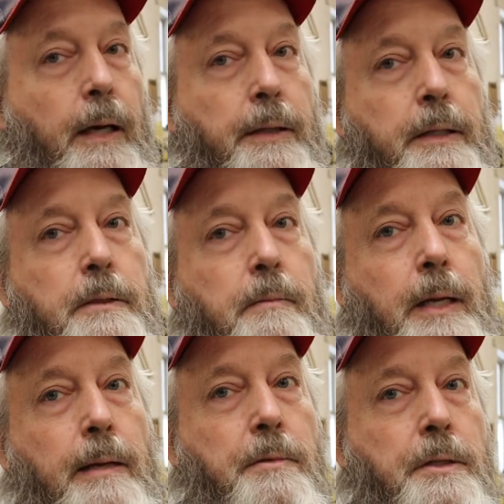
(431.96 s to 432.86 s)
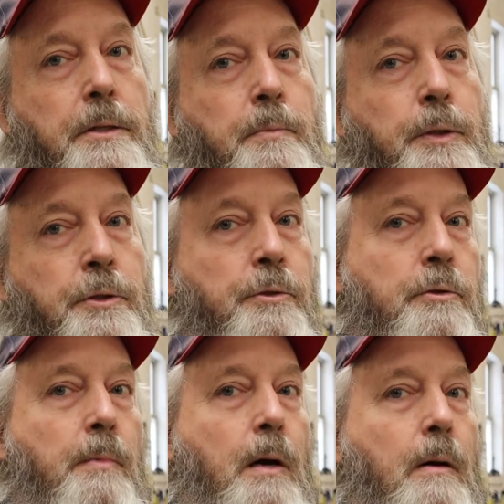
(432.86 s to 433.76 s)
think sometimes they just put too
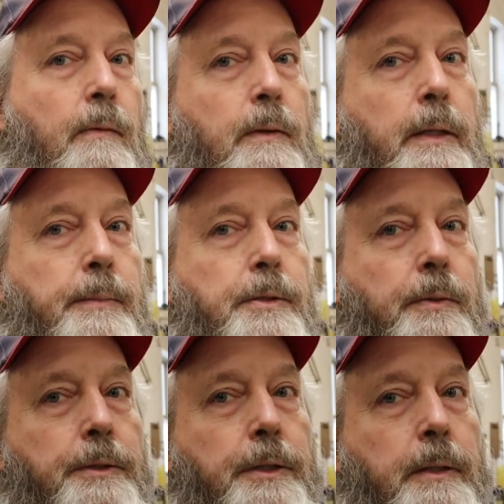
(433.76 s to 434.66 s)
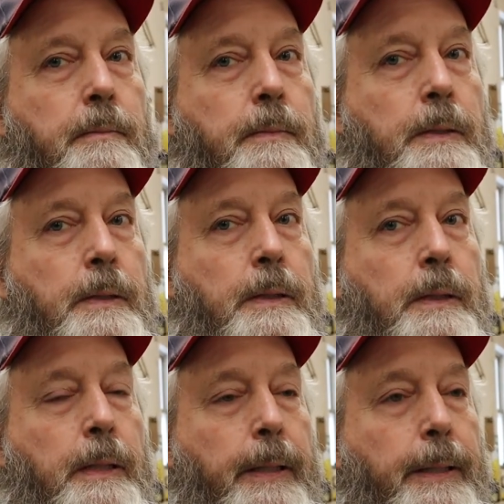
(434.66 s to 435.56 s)
small of a limit switch in them,
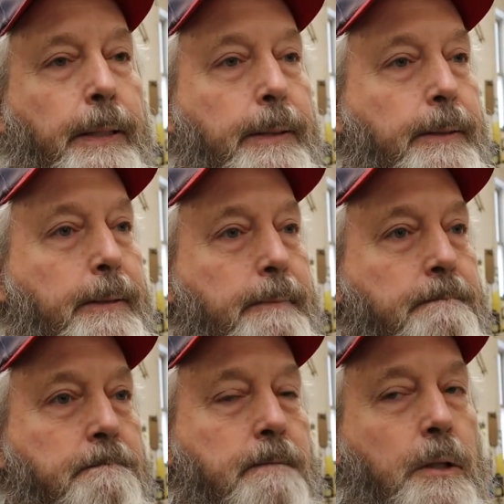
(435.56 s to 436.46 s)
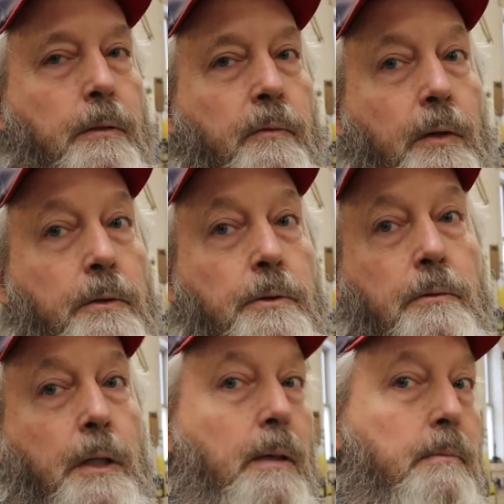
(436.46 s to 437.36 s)
and you know, the furnace
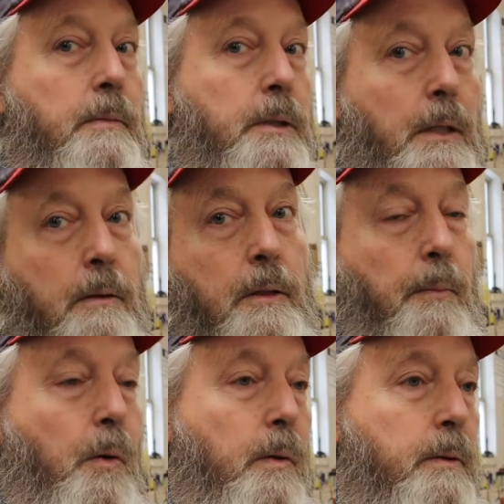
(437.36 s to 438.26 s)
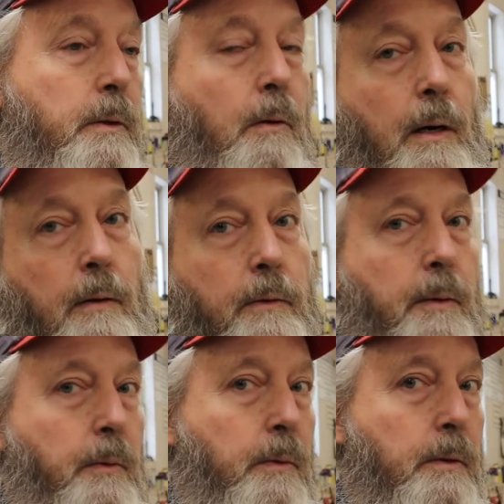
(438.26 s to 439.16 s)
will come on, go off,
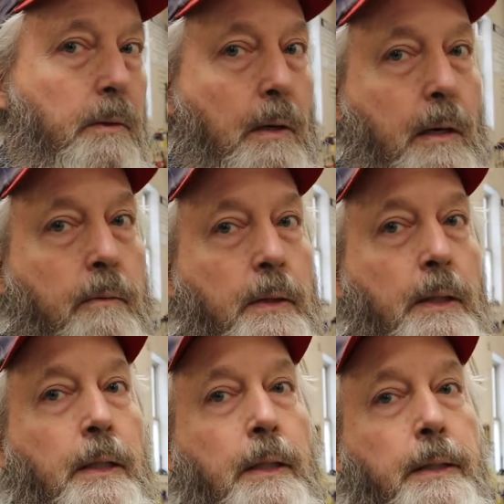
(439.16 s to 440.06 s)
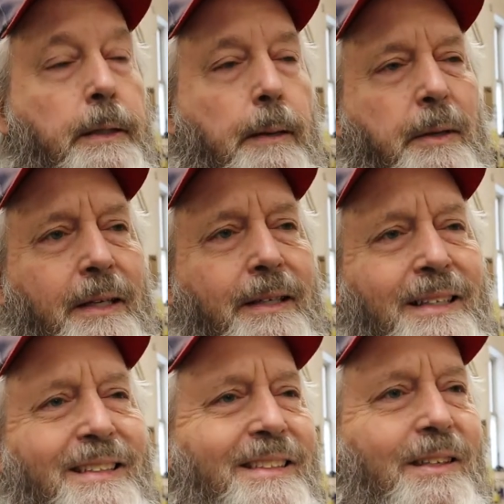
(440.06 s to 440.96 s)
come on, go off. Yeah, I mean,
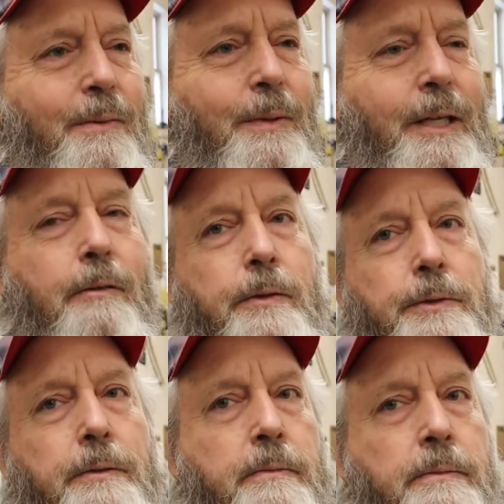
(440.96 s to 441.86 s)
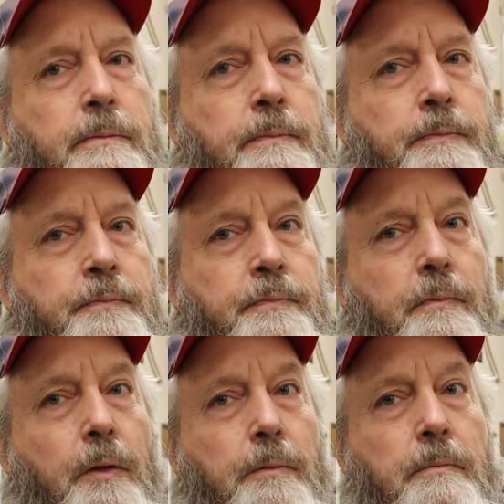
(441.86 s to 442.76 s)
you know, intervals of,
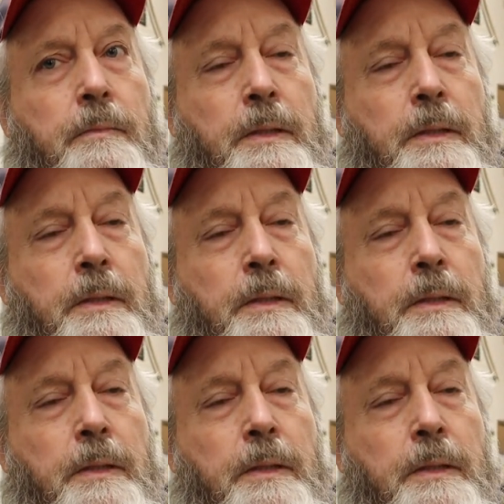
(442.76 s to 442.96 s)
you know,